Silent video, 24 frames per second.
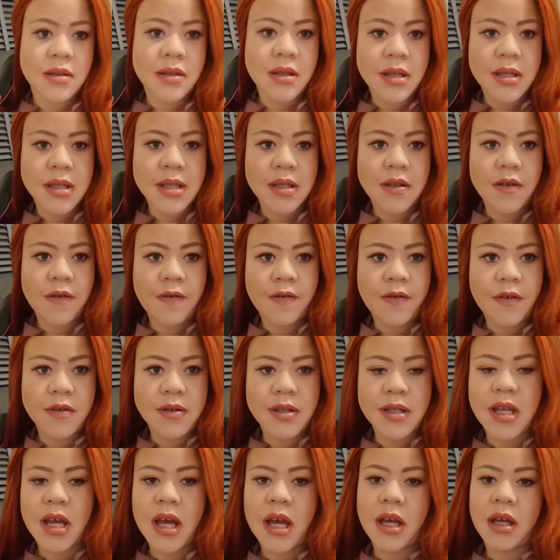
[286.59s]
It still
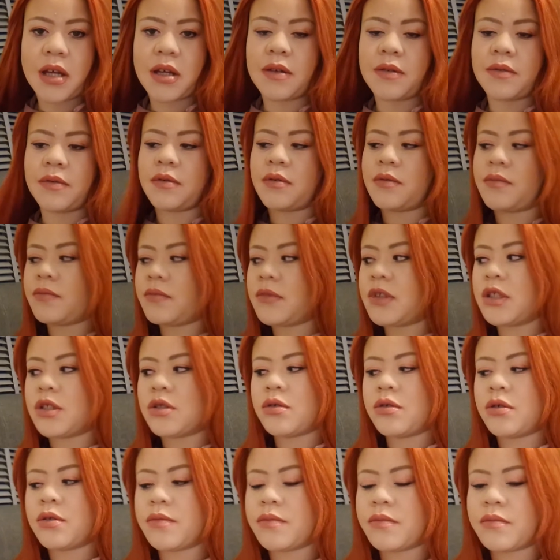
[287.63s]
feels like it's
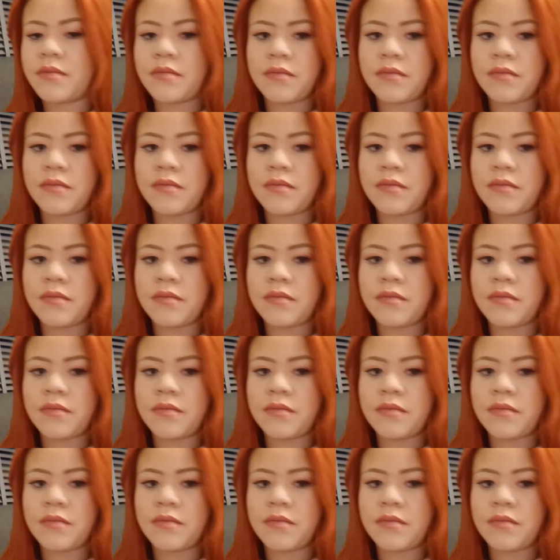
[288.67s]
on.